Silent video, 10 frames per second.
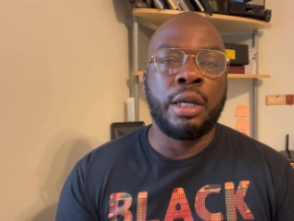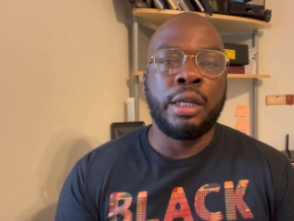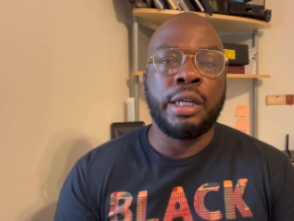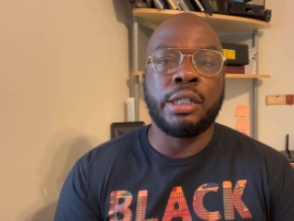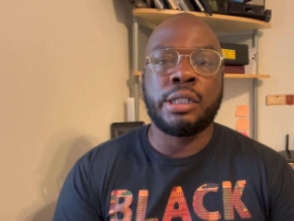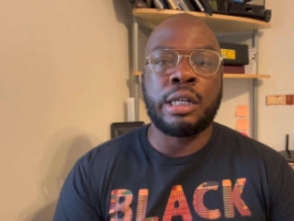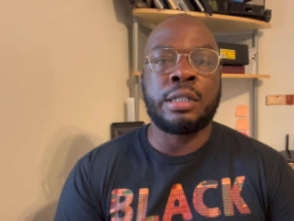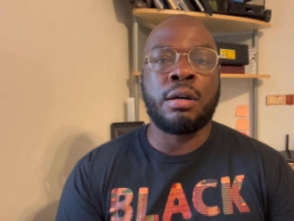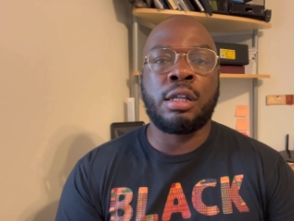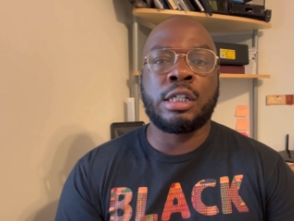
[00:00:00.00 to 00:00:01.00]
Hey, shout out
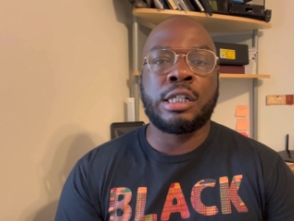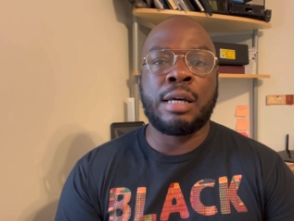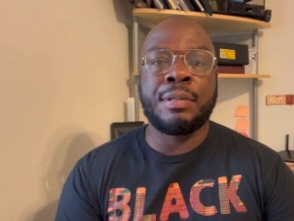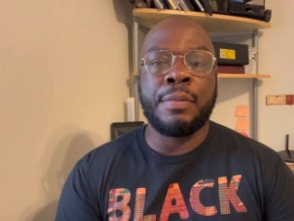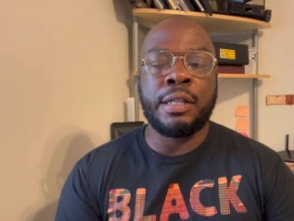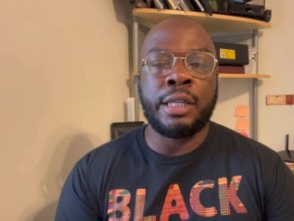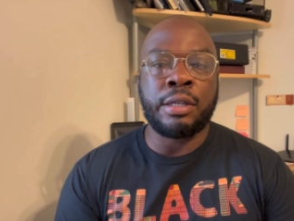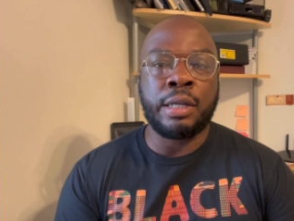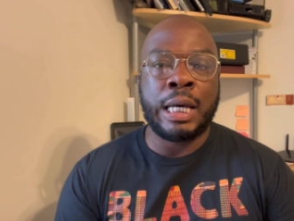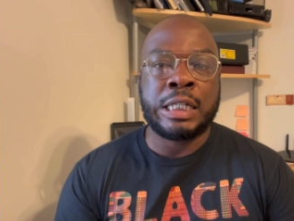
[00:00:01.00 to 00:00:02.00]
to all the subs, man. Thank
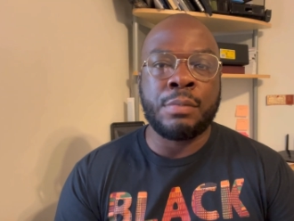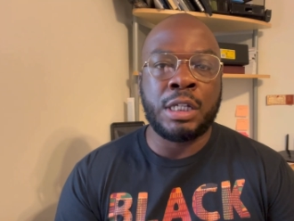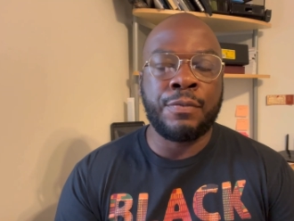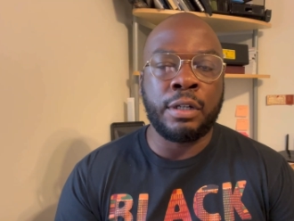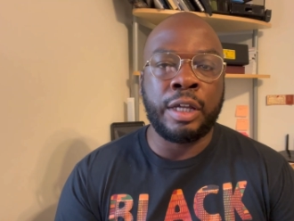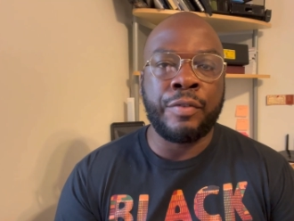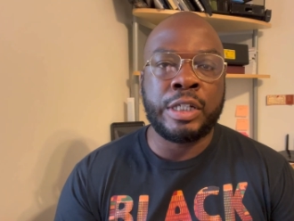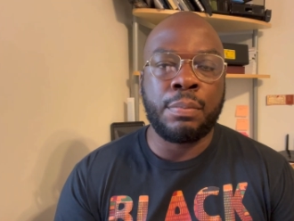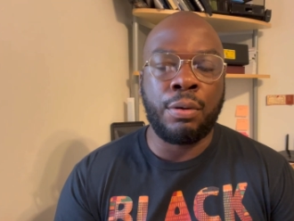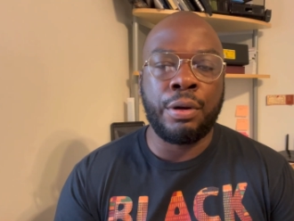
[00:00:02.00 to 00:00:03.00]
you guys so much for the love and
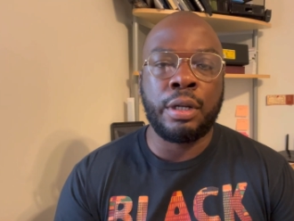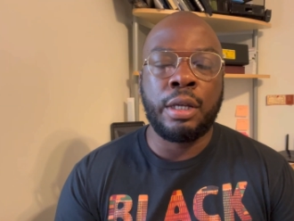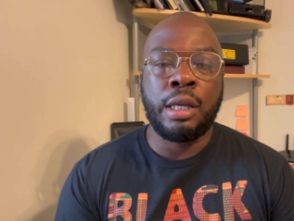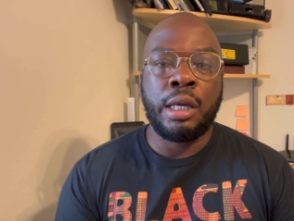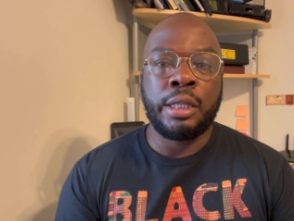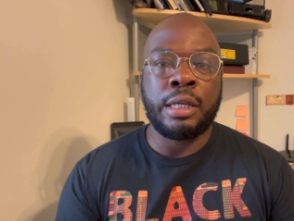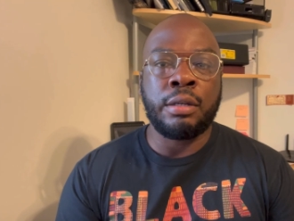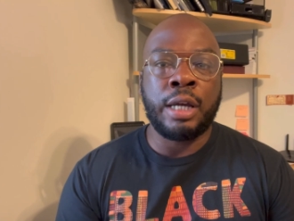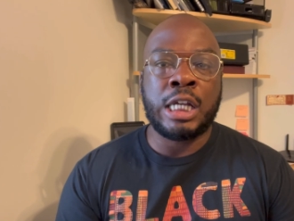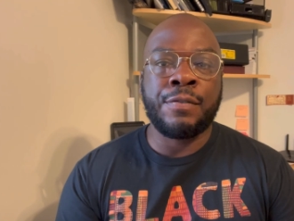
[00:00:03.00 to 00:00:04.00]
support. Thank you
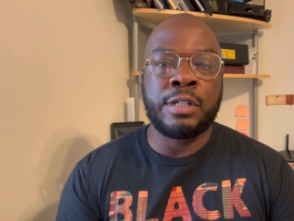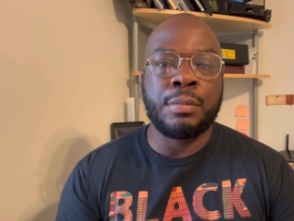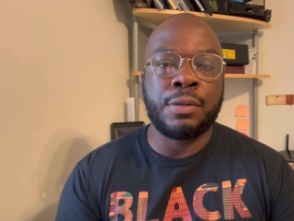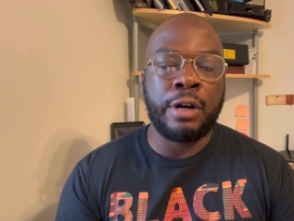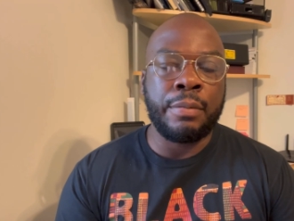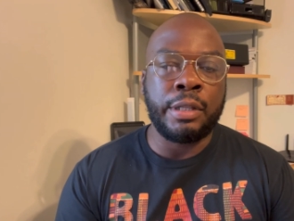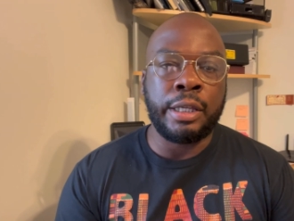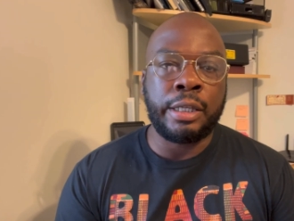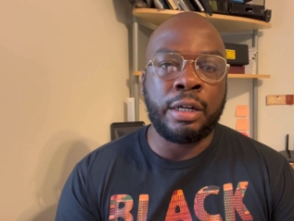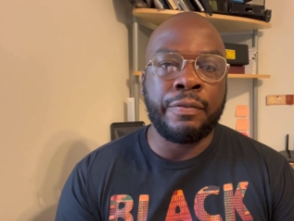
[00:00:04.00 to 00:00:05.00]
guys for subscribing.
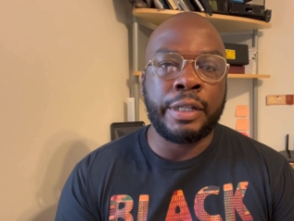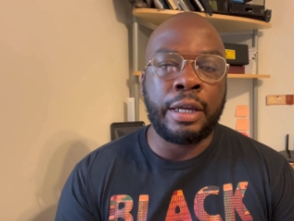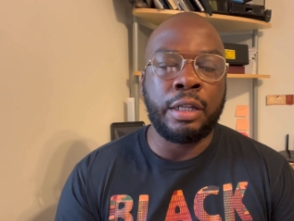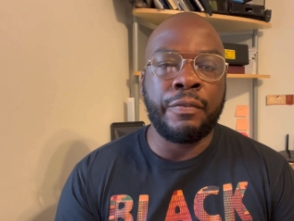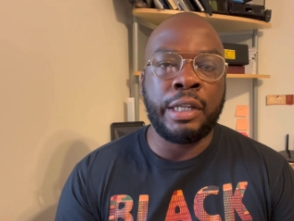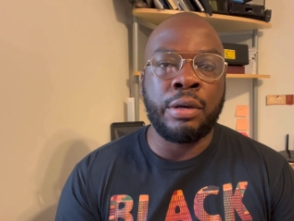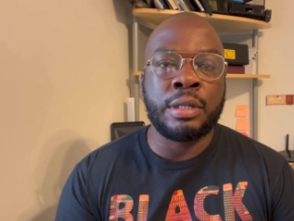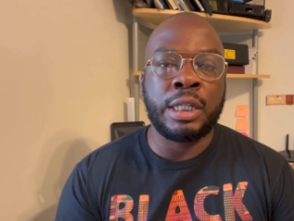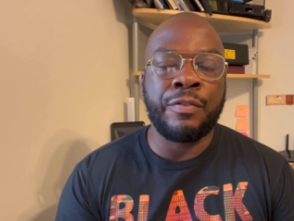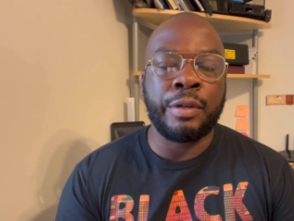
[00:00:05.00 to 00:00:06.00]
Thank y'all for liking the videos
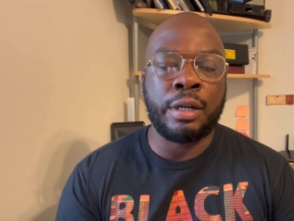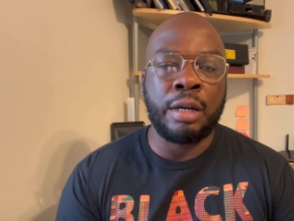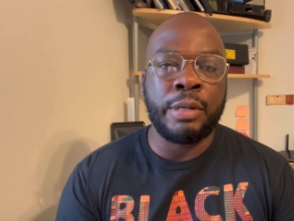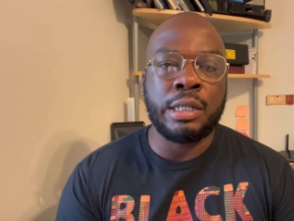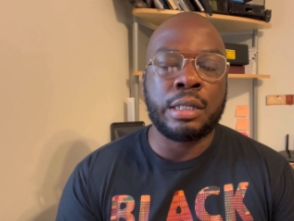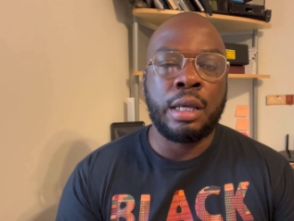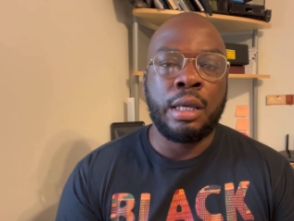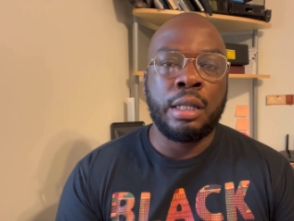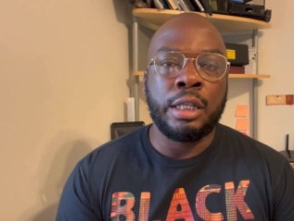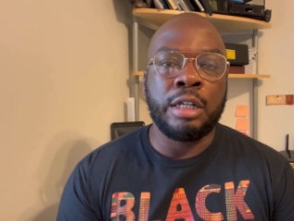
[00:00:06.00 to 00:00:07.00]
and leaving comments,
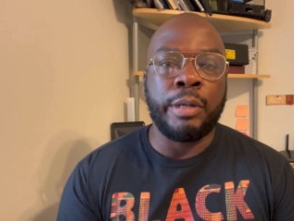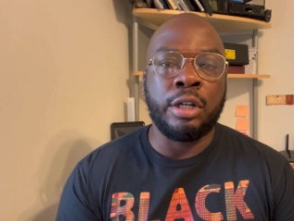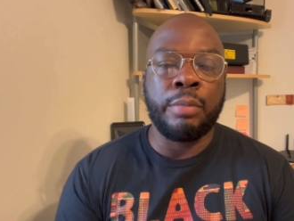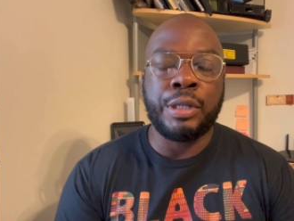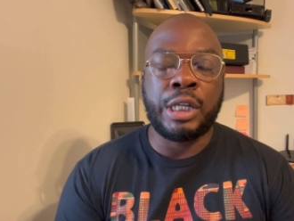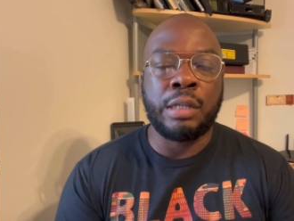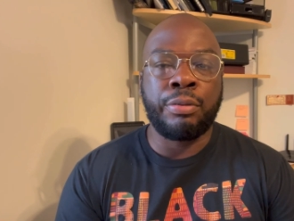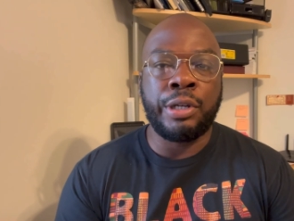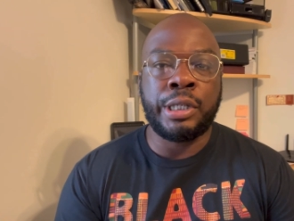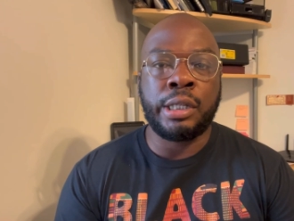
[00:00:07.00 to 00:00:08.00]
letting me know how much y'all
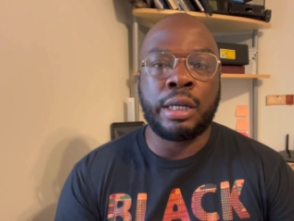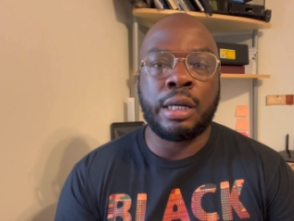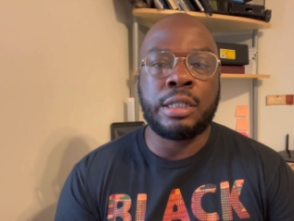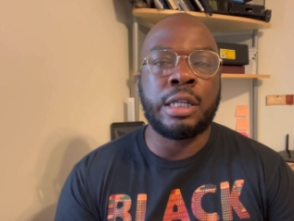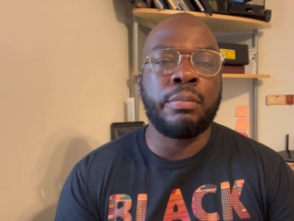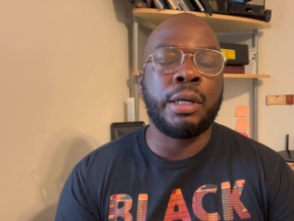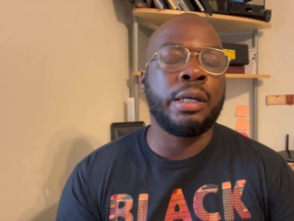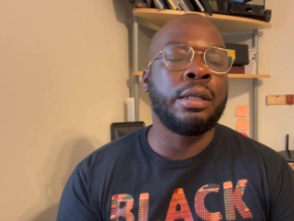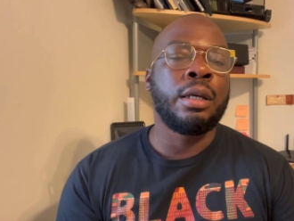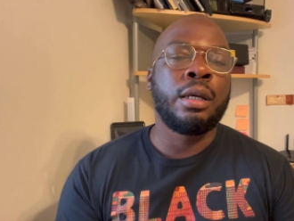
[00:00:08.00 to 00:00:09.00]
appreciate the content, man.